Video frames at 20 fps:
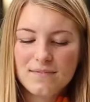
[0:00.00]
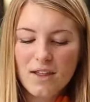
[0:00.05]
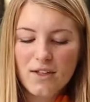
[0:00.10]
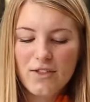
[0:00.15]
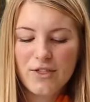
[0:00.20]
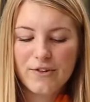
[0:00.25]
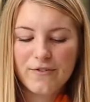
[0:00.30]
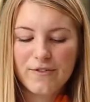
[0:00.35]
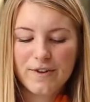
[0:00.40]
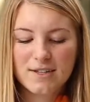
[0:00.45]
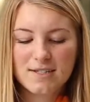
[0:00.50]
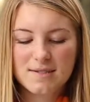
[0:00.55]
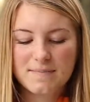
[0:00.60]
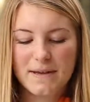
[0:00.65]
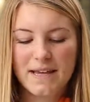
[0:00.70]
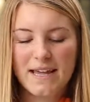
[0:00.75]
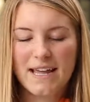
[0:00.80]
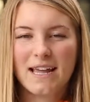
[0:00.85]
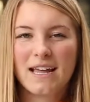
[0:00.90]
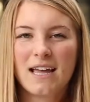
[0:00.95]
The first
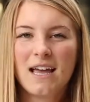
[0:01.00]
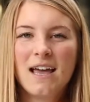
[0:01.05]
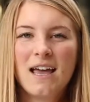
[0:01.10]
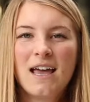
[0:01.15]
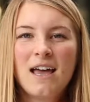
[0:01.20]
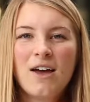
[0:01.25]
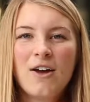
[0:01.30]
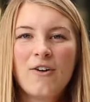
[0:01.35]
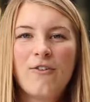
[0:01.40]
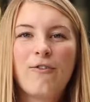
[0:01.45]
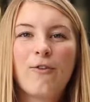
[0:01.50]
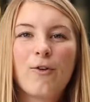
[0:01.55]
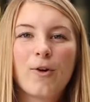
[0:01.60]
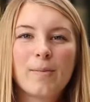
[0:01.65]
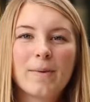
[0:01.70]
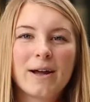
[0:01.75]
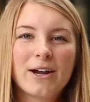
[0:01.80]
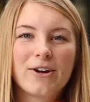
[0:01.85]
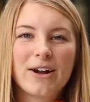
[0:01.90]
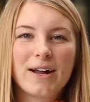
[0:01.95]
being for
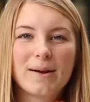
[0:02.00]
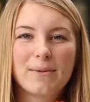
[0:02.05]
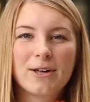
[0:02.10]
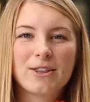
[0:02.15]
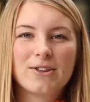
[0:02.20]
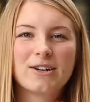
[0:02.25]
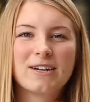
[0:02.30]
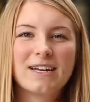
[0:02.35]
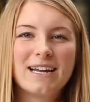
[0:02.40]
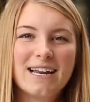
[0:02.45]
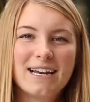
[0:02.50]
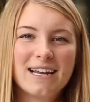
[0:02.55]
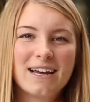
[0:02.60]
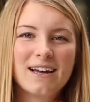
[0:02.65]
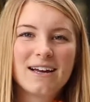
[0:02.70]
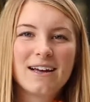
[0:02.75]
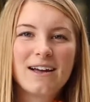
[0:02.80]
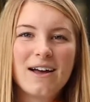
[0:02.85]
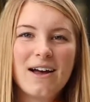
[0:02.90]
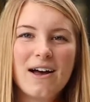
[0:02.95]
my grandmother, Nina.